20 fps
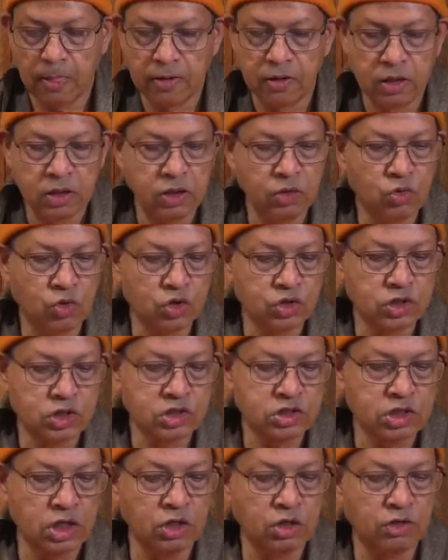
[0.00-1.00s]
He was the
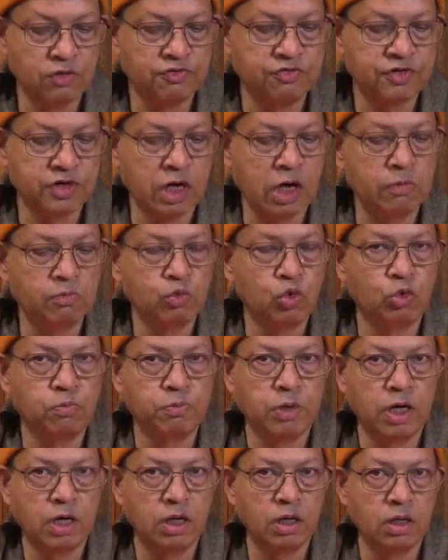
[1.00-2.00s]
son of Ram
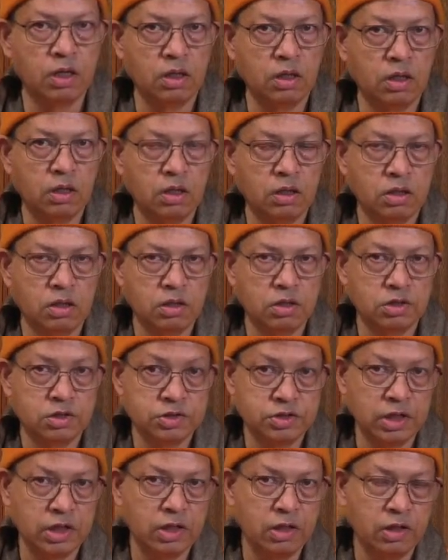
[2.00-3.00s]
Gopal
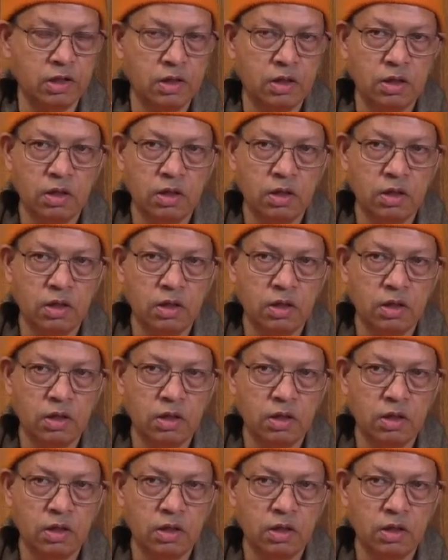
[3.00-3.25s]
Sen.